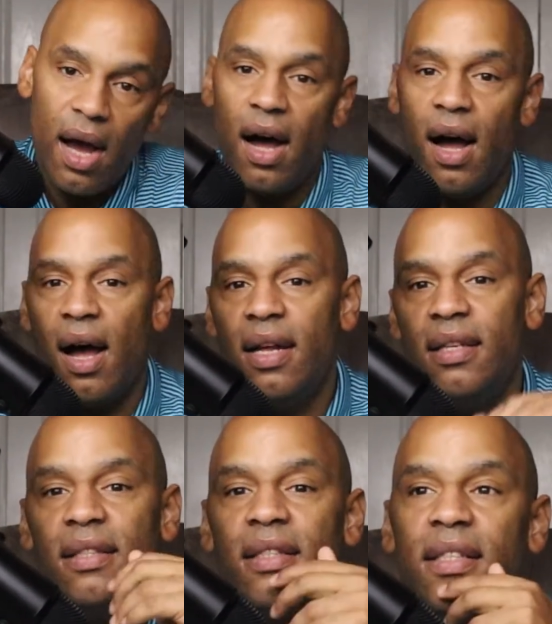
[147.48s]

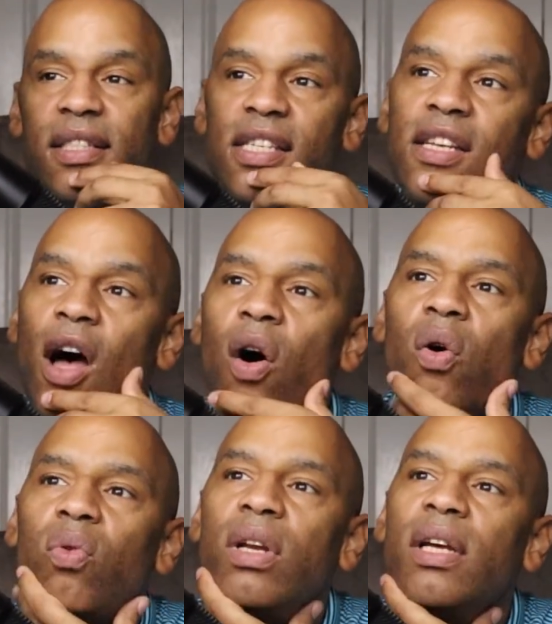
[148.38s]

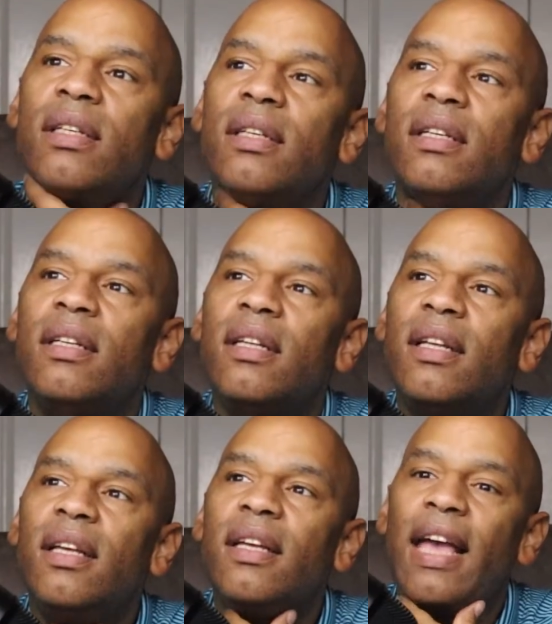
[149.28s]
DAZN
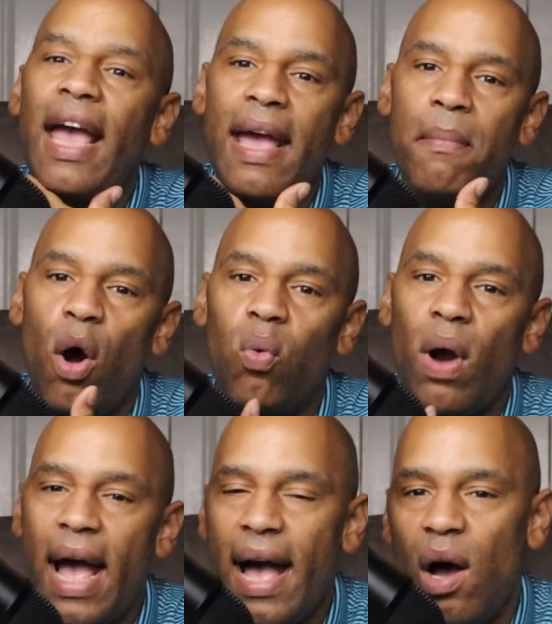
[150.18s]
came
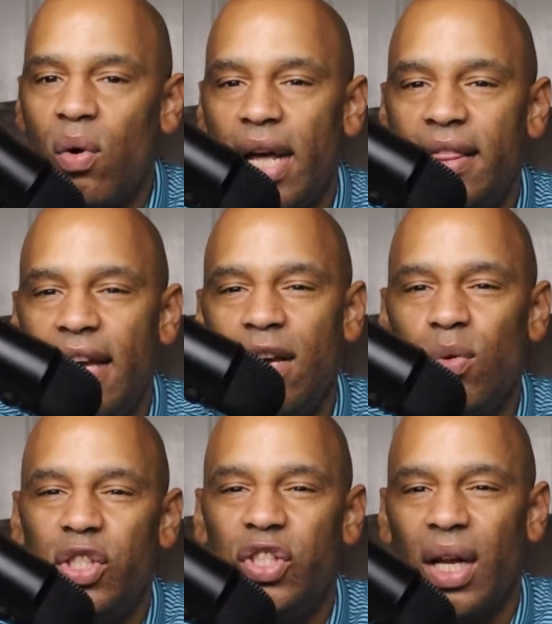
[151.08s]
around, I think it
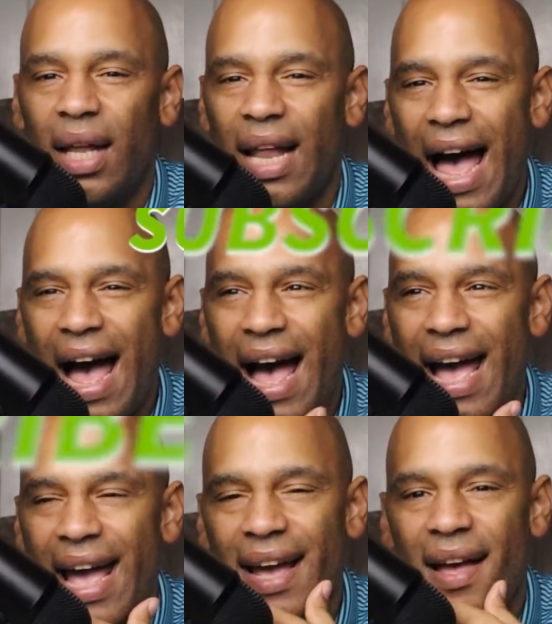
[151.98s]
was
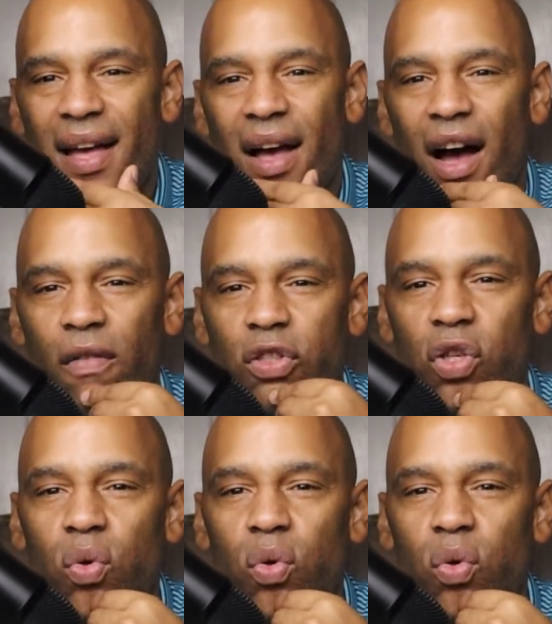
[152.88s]
July of